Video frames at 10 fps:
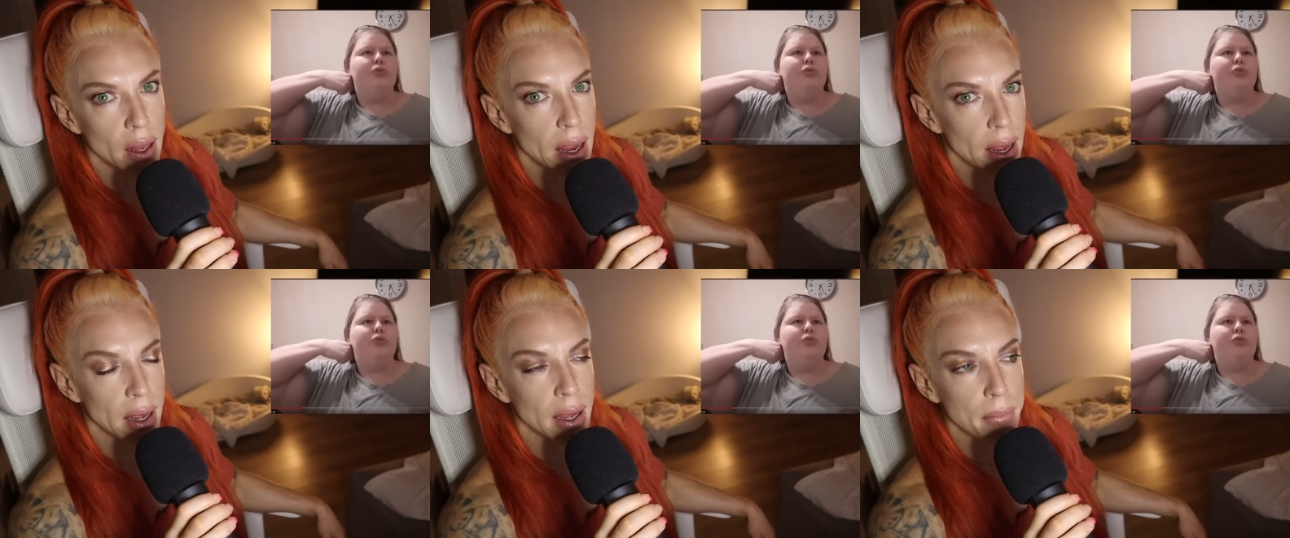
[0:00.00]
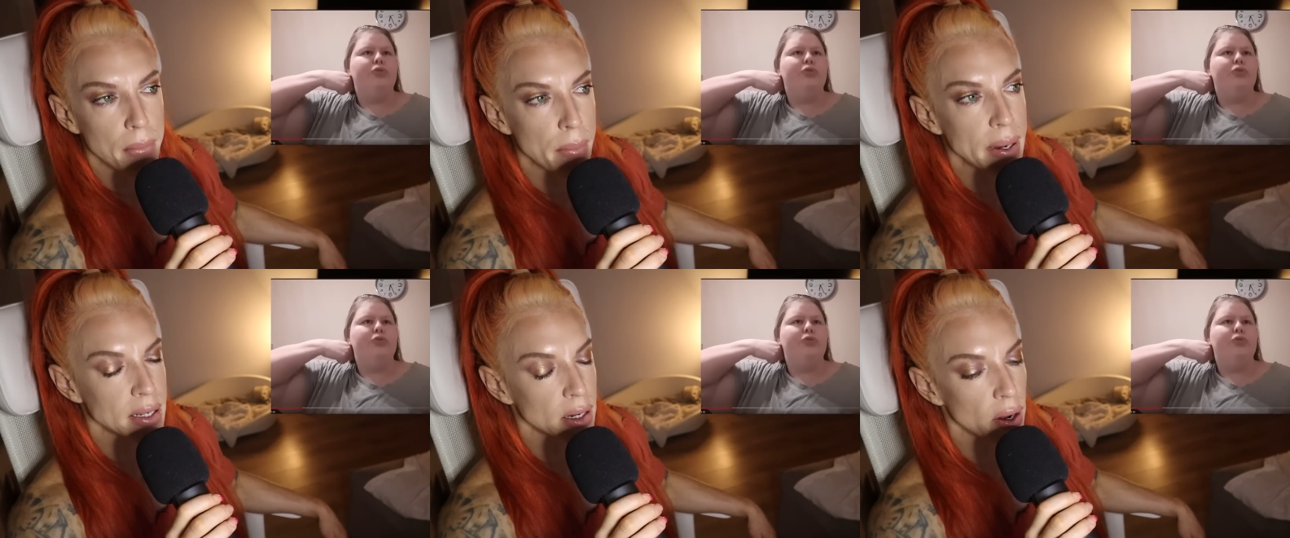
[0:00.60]
Speaker 1: um, and
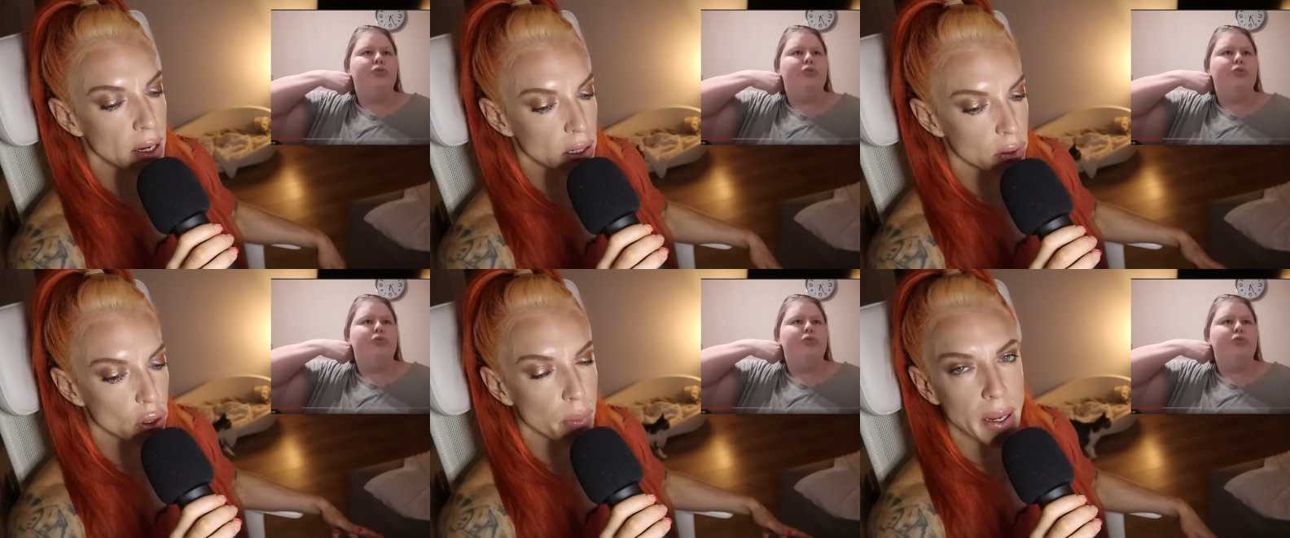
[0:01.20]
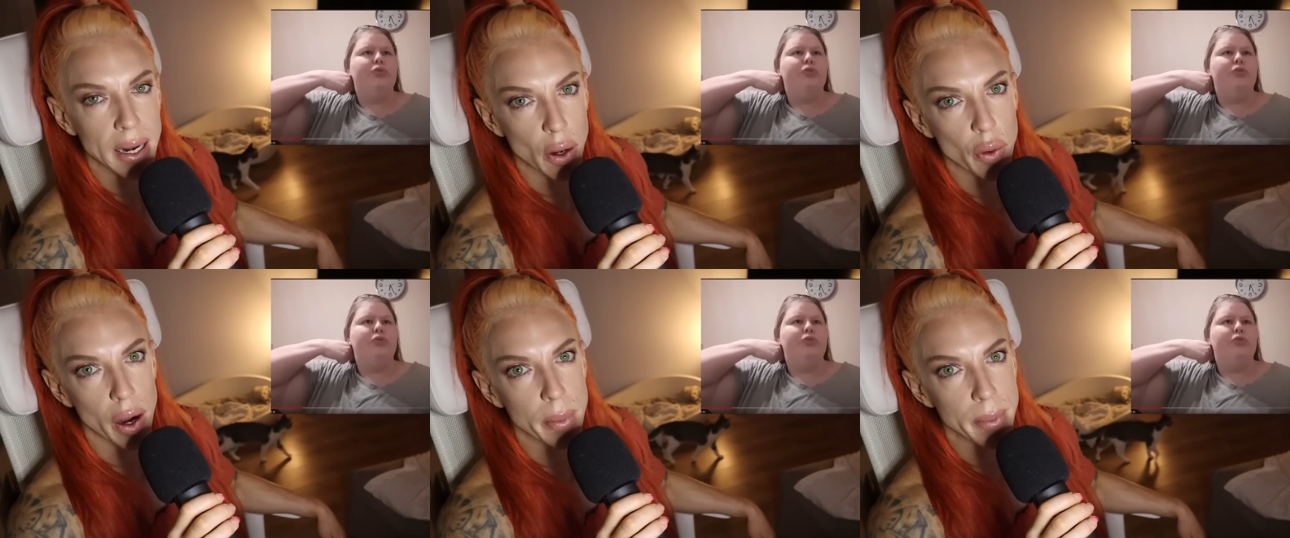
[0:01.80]
basically go like stop being a little
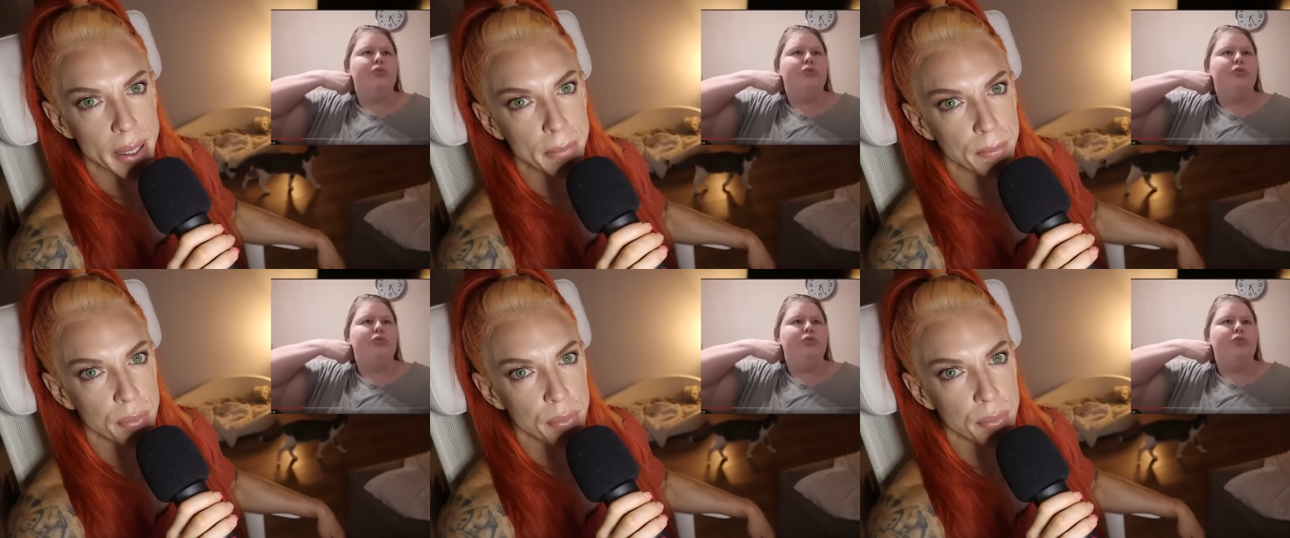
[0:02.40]
crybaby